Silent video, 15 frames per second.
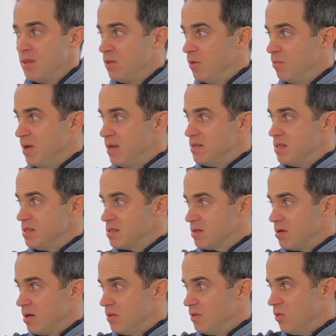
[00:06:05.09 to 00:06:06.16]
The paintings
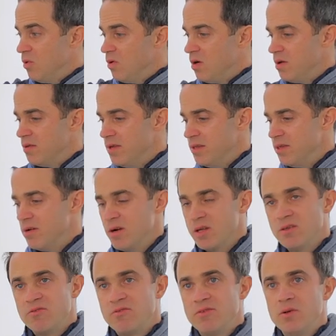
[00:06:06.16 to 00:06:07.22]
are on the wall, then they're
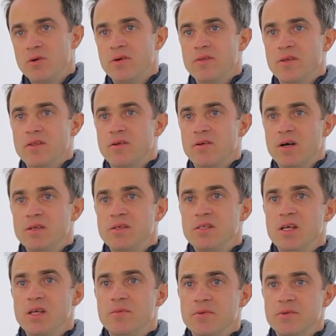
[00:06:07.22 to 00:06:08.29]
on the floor, then they're on
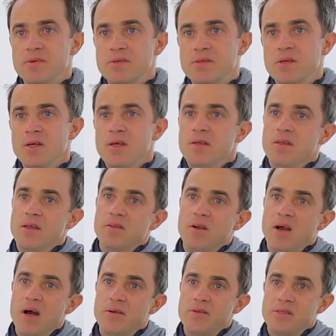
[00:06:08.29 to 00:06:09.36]
tables, then they're
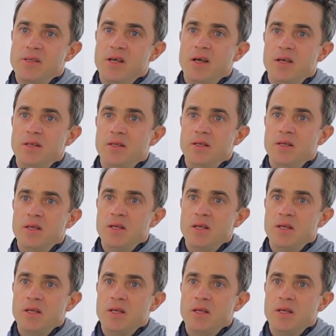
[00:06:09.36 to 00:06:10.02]
outside.